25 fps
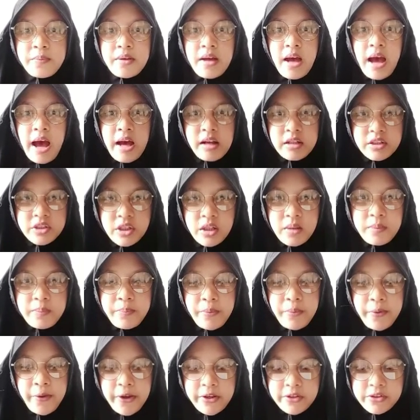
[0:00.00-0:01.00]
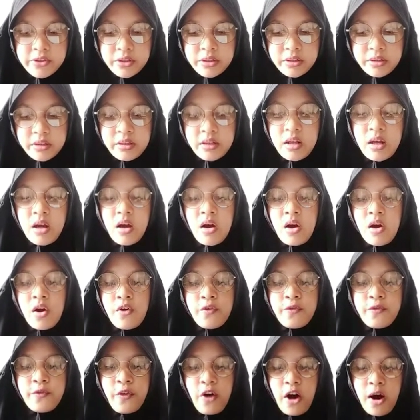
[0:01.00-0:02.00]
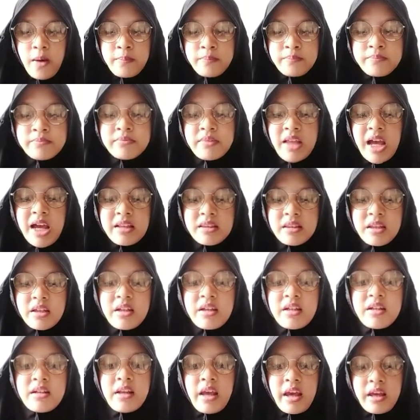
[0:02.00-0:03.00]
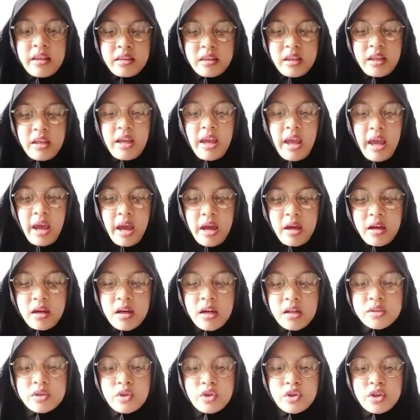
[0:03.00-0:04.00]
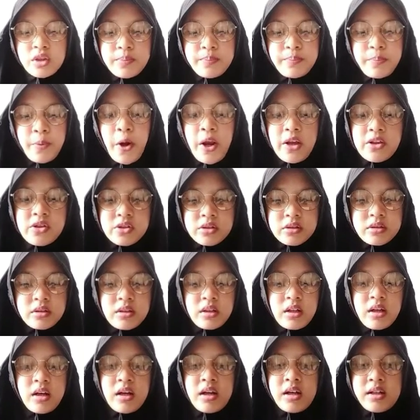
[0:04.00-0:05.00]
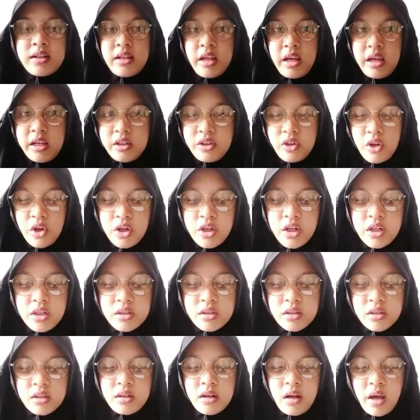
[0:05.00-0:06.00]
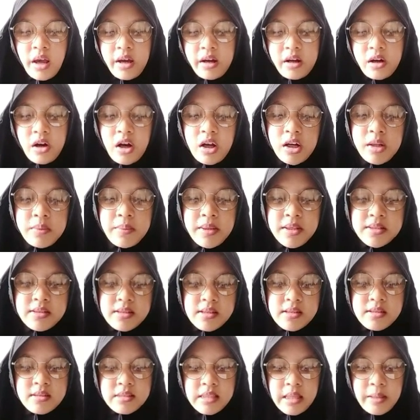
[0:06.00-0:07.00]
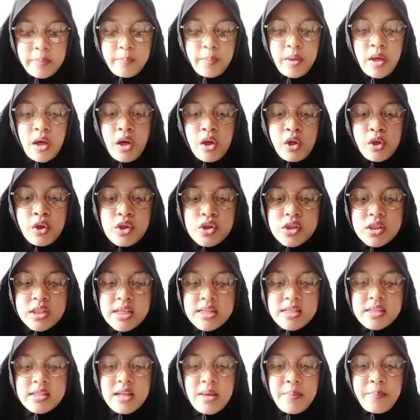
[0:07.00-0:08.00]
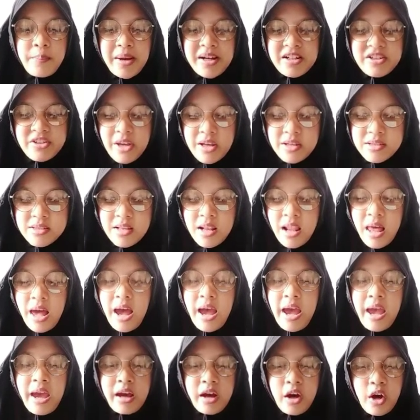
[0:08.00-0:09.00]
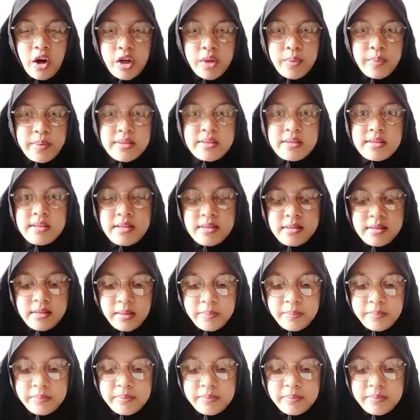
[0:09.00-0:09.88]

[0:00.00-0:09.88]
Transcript: until present. From 1998 to the present, the Indonesian economic system uses the Pancasila economic system.